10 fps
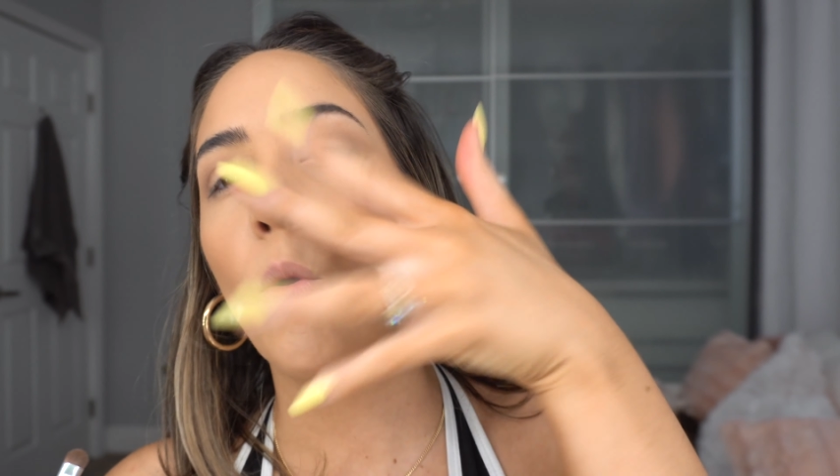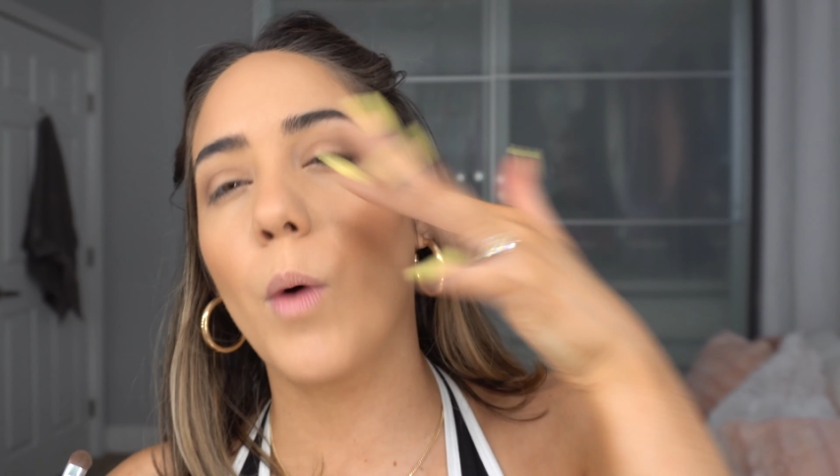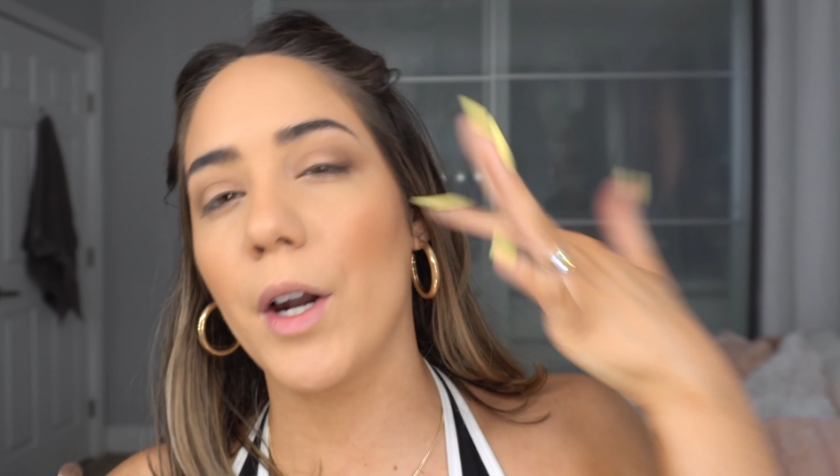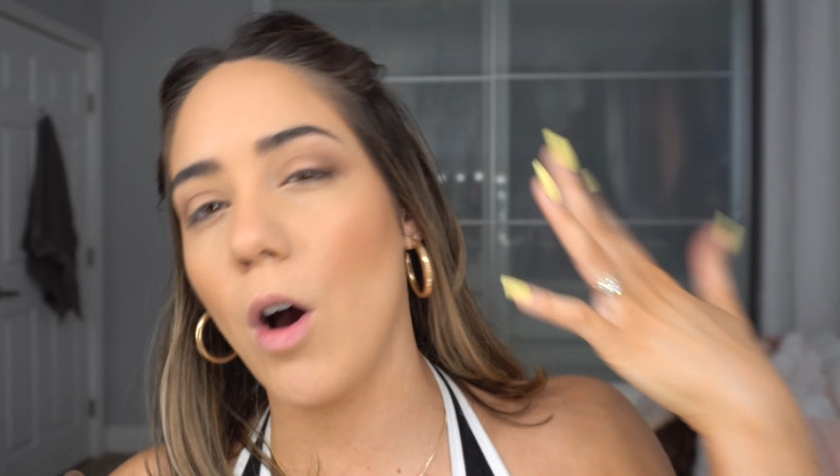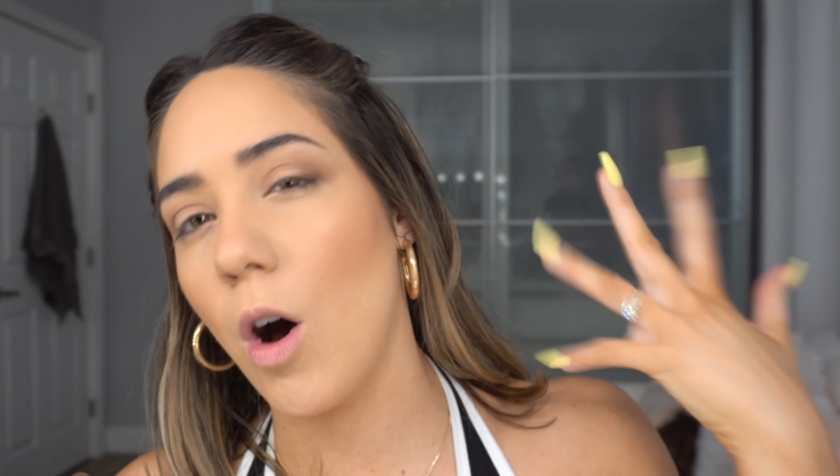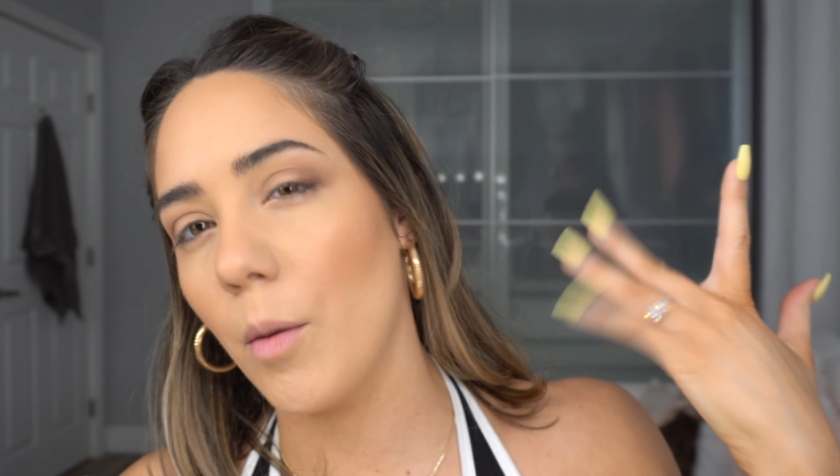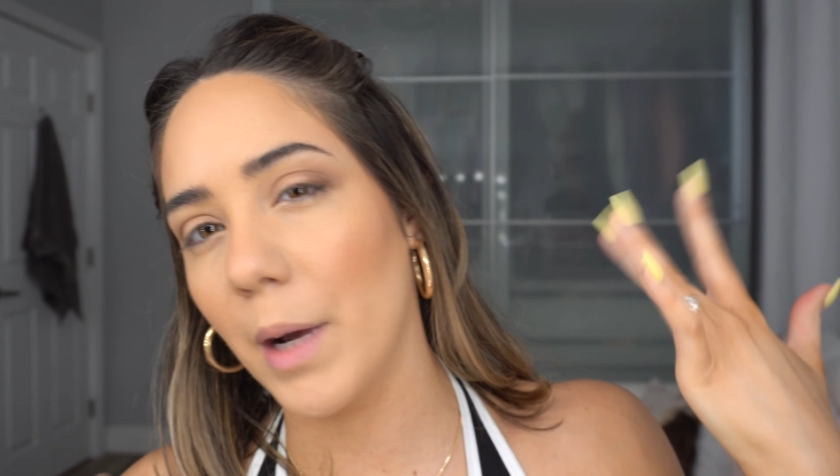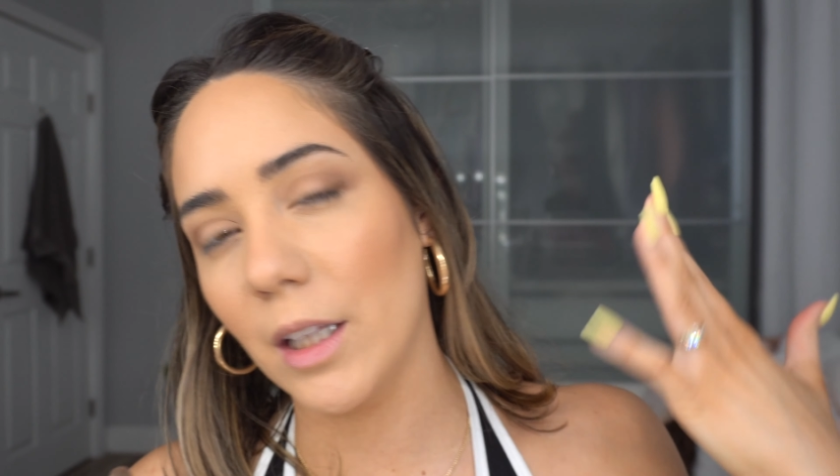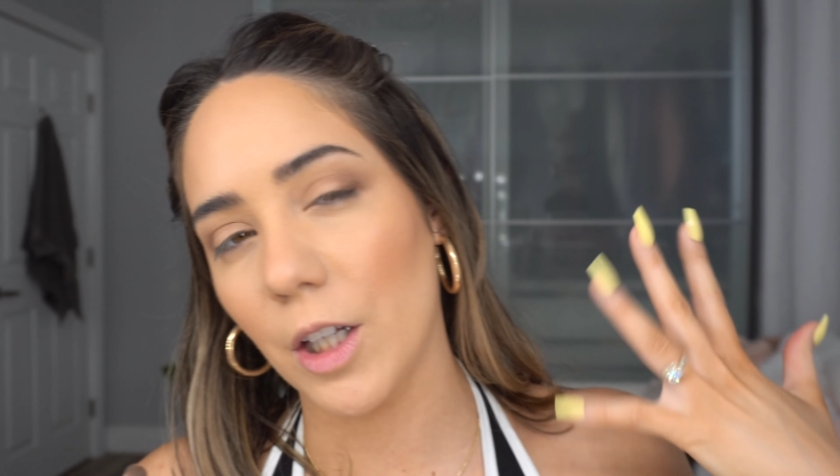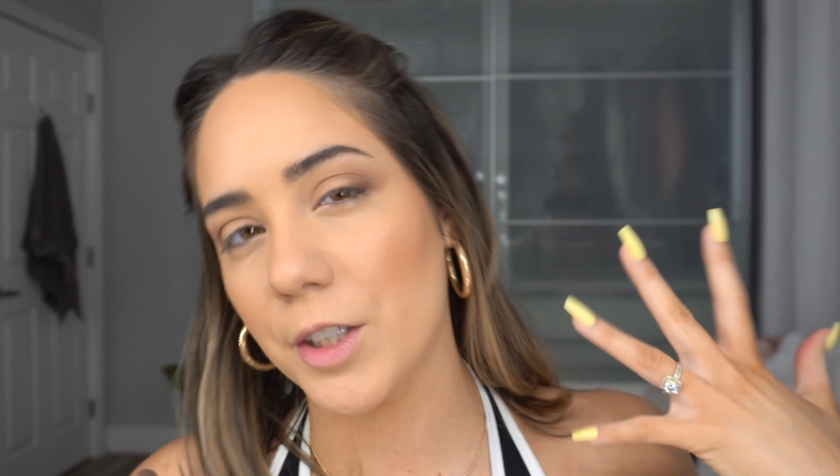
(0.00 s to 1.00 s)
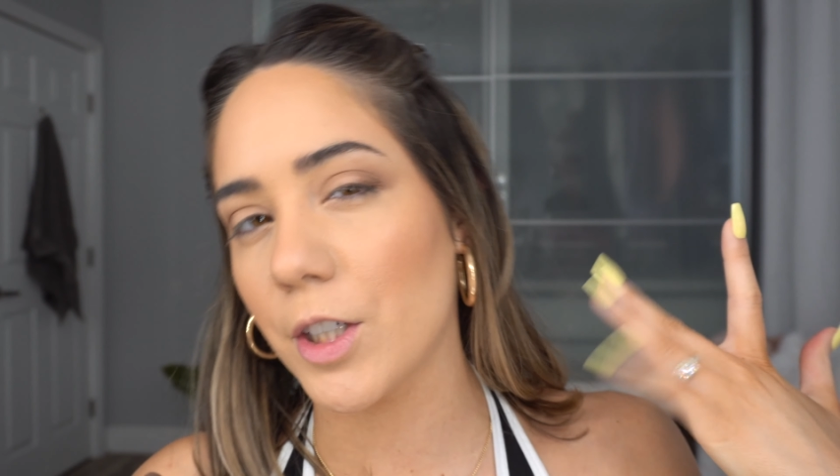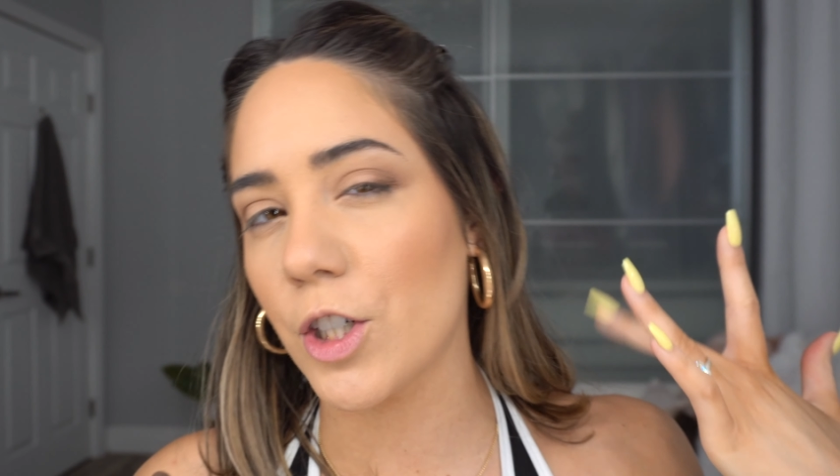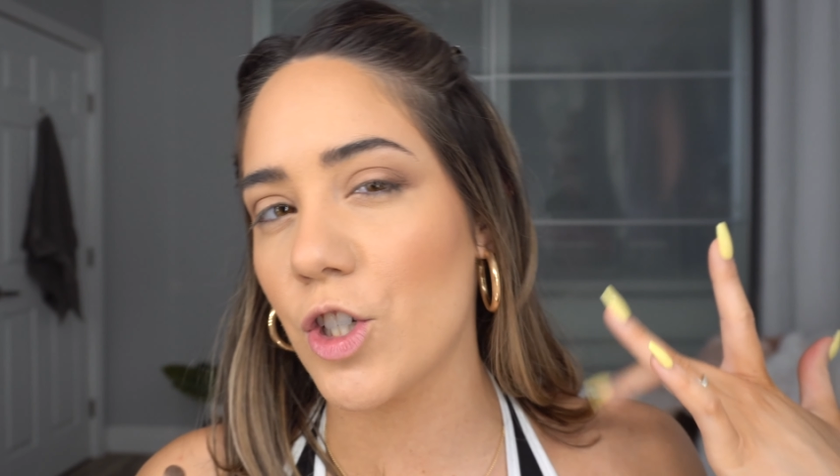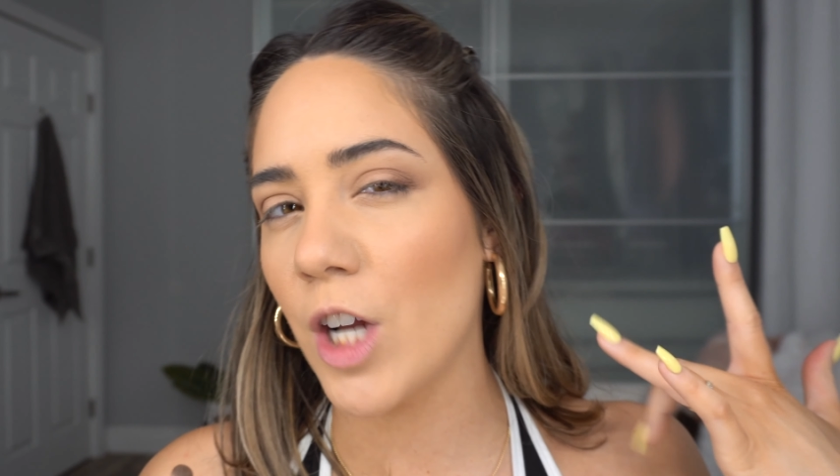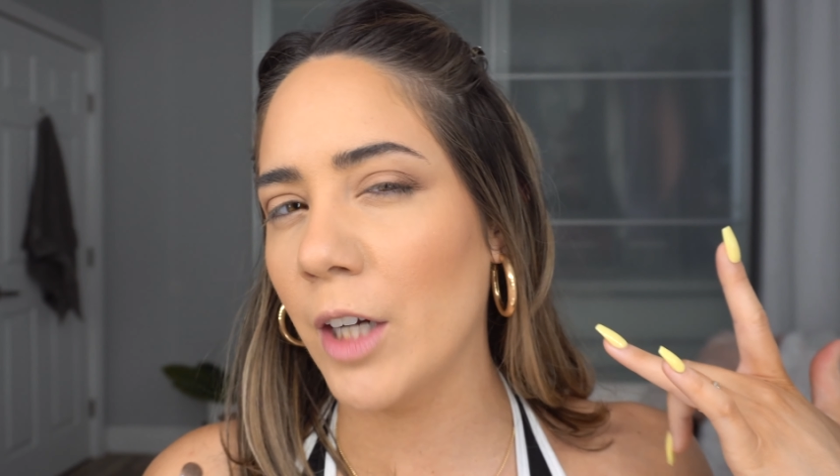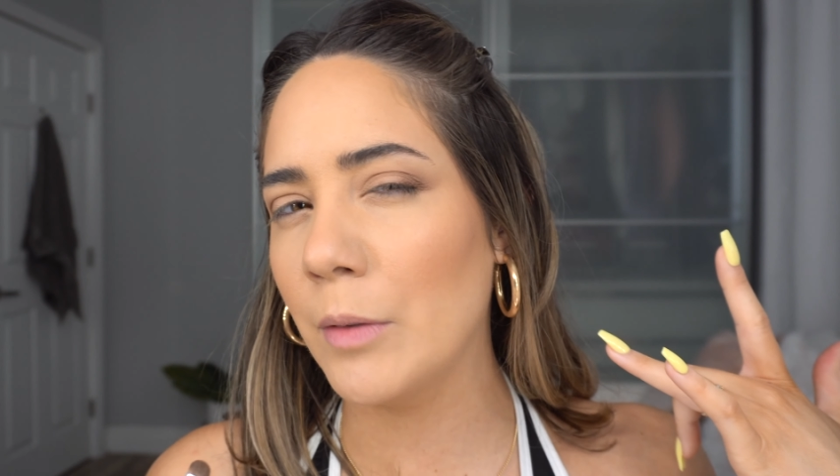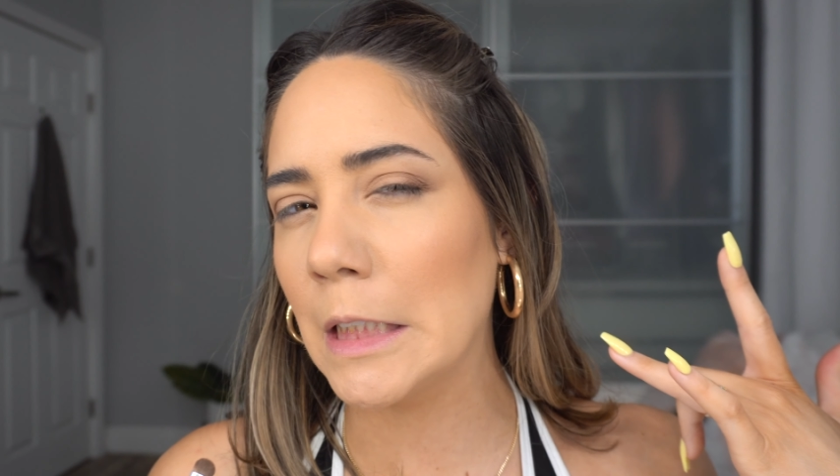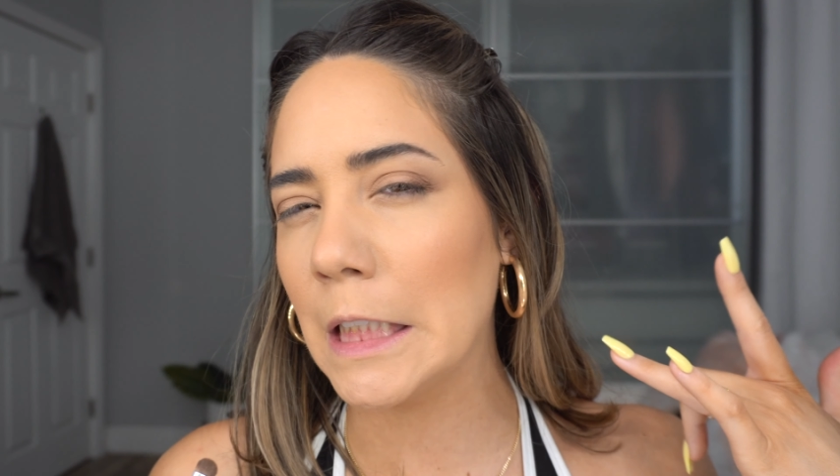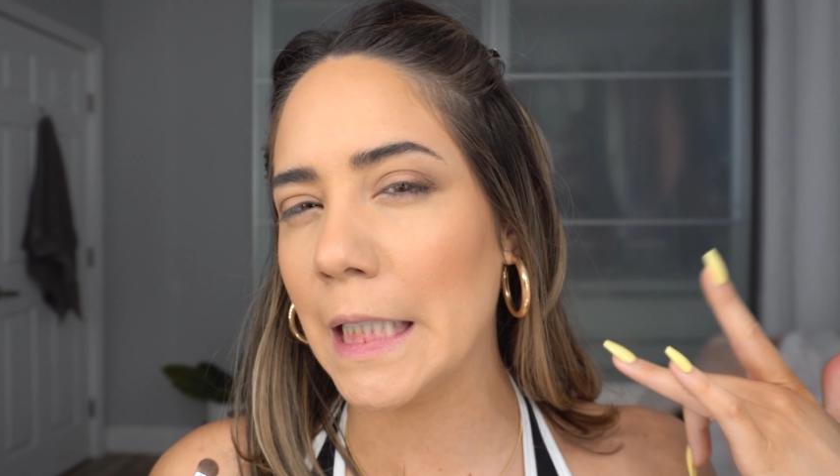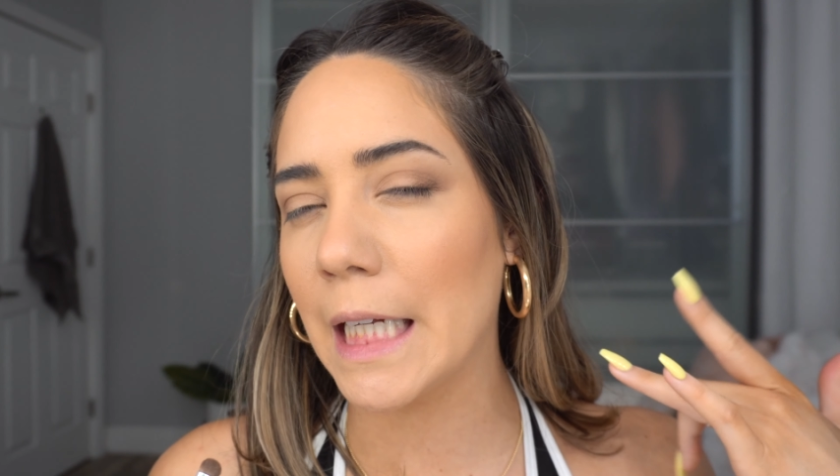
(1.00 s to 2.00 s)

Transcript: when all my looks are generally